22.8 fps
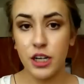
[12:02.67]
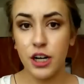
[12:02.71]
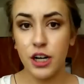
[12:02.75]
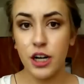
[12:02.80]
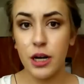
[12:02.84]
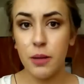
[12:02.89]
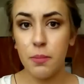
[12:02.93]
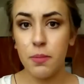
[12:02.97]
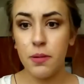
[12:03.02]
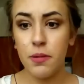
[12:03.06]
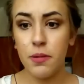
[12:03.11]

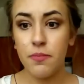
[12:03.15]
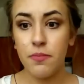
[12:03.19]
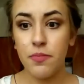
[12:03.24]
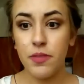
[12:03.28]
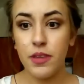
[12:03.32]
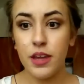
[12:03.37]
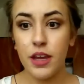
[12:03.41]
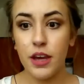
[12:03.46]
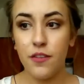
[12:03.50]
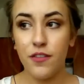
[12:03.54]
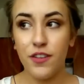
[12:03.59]
Europe.
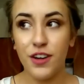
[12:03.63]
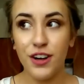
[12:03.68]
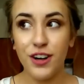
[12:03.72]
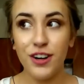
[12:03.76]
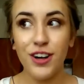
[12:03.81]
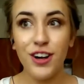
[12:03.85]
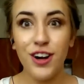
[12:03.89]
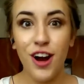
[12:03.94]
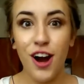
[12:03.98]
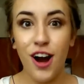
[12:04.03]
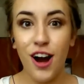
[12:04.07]
If
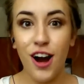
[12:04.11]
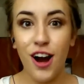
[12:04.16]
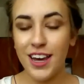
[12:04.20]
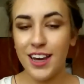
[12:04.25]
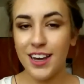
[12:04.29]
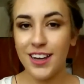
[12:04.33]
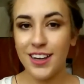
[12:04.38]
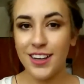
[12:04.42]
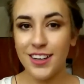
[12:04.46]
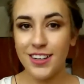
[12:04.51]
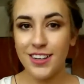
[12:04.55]
you're
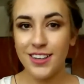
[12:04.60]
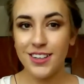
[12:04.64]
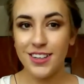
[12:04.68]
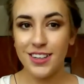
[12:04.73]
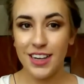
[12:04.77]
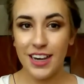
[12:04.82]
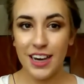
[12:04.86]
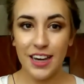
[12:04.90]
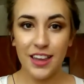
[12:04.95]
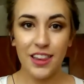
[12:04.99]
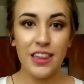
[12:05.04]
not
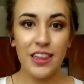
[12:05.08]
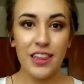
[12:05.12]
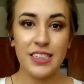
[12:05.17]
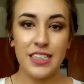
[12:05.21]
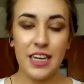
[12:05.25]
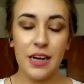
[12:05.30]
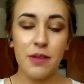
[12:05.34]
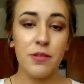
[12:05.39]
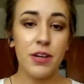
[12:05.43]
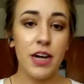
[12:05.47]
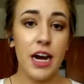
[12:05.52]
in the
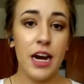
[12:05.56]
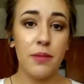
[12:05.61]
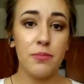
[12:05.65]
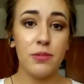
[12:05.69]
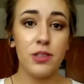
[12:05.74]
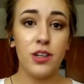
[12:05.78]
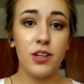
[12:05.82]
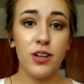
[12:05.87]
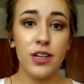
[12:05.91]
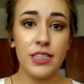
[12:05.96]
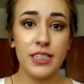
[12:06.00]
same time
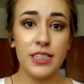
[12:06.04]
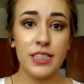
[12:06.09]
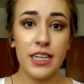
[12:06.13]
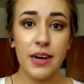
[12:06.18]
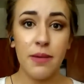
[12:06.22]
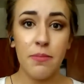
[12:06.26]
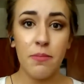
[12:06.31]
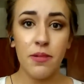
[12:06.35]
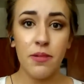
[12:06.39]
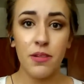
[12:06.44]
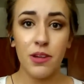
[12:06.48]
zone as
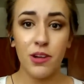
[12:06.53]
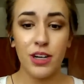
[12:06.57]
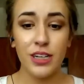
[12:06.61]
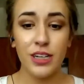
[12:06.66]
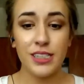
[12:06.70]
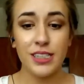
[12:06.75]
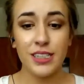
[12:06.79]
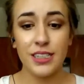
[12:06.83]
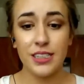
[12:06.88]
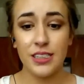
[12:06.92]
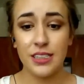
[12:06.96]
them, you
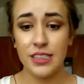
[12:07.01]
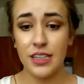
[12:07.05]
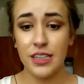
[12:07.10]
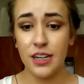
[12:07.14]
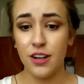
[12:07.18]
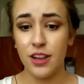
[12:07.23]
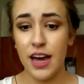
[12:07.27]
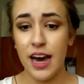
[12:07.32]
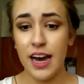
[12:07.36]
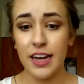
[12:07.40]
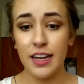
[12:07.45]
need to
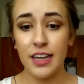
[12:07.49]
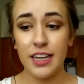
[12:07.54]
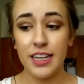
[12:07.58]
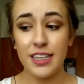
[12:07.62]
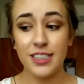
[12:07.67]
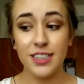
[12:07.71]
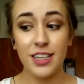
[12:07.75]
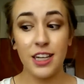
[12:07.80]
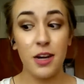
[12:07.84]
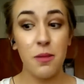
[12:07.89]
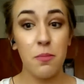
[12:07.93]
consider that.
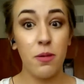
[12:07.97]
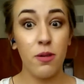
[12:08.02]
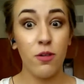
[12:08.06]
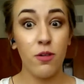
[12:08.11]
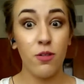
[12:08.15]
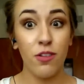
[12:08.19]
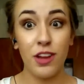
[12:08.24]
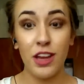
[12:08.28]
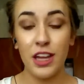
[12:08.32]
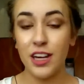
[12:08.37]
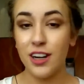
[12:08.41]
It's going to be
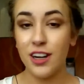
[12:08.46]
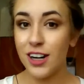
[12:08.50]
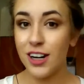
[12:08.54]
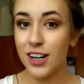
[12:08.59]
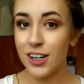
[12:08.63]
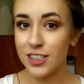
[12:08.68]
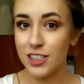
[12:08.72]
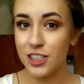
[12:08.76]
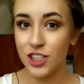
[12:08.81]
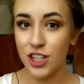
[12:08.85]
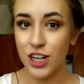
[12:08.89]
really
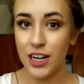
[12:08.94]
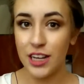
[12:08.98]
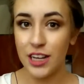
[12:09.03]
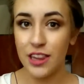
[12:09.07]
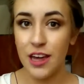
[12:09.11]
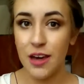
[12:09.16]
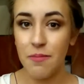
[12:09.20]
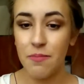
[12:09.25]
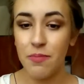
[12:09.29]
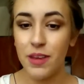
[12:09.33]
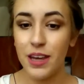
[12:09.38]
hard to train
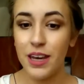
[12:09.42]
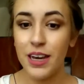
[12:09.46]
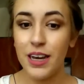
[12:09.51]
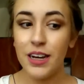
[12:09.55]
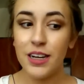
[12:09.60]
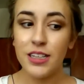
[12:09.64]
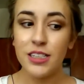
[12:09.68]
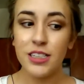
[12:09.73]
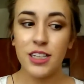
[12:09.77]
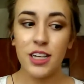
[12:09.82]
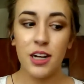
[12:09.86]
them.
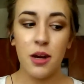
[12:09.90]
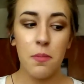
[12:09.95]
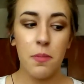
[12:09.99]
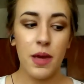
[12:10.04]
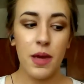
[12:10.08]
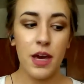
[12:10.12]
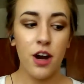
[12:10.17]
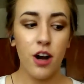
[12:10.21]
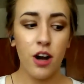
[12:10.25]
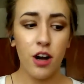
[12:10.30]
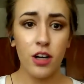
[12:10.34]
It's going to
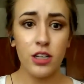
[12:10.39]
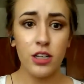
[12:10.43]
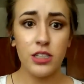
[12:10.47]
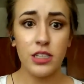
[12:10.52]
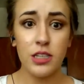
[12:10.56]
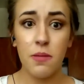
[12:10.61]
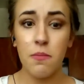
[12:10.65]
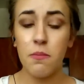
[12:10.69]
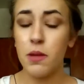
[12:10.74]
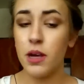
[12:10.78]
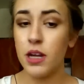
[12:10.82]
be hard
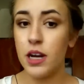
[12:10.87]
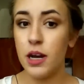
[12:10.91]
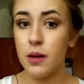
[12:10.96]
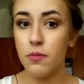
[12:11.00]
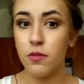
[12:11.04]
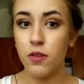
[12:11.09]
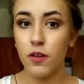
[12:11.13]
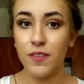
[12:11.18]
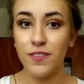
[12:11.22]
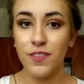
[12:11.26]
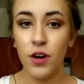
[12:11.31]
to meet
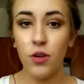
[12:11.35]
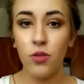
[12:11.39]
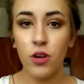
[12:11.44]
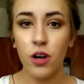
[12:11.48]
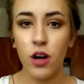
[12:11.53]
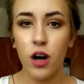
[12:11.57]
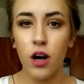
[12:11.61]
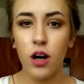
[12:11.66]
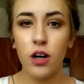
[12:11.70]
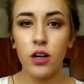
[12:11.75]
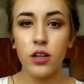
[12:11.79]
up for phone
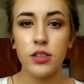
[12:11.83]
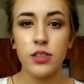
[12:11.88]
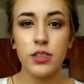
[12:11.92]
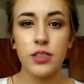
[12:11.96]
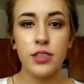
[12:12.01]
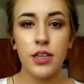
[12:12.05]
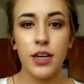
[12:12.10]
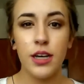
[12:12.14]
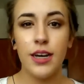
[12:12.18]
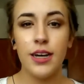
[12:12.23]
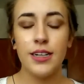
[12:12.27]

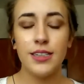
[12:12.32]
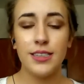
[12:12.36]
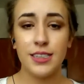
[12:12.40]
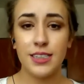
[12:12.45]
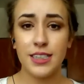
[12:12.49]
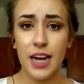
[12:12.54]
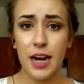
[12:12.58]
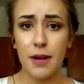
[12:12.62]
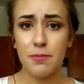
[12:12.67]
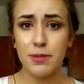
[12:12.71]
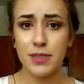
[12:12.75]
calls,
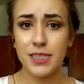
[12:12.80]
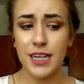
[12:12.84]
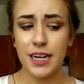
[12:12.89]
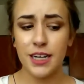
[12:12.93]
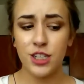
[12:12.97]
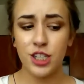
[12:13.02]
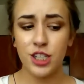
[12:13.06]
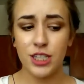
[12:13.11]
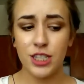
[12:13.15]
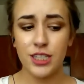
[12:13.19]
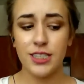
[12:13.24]
Skype
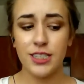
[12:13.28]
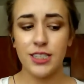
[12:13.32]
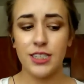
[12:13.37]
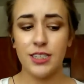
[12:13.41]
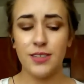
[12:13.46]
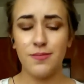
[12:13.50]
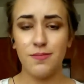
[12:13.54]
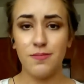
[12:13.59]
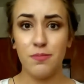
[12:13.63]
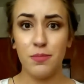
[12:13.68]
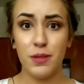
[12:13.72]

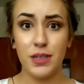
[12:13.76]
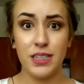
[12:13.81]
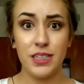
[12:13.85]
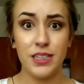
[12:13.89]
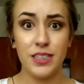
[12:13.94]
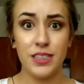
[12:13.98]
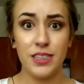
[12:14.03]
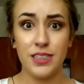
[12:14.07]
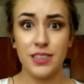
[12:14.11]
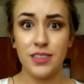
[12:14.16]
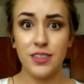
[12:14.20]
sessions,
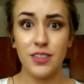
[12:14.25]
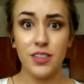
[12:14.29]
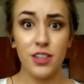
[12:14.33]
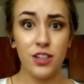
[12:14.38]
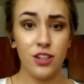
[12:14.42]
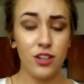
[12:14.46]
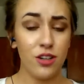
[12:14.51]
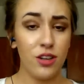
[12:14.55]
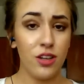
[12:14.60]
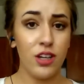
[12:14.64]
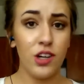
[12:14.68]
because
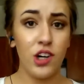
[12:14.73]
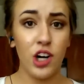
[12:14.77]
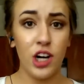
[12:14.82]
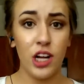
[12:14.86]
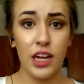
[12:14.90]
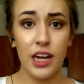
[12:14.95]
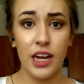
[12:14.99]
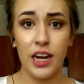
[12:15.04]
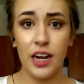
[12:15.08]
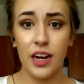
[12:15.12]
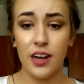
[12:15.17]
you're
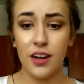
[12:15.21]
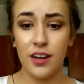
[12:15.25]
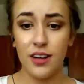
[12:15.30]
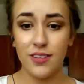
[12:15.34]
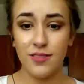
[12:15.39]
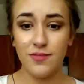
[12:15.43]
literally